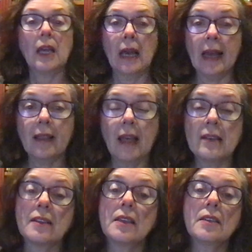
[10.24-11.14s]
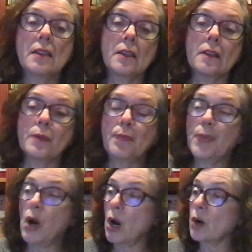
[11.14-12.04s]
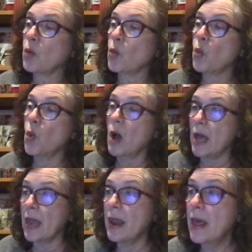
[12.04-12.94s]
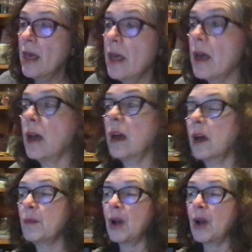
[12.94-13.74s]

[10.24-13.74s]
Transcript: Hi class, this is part one um,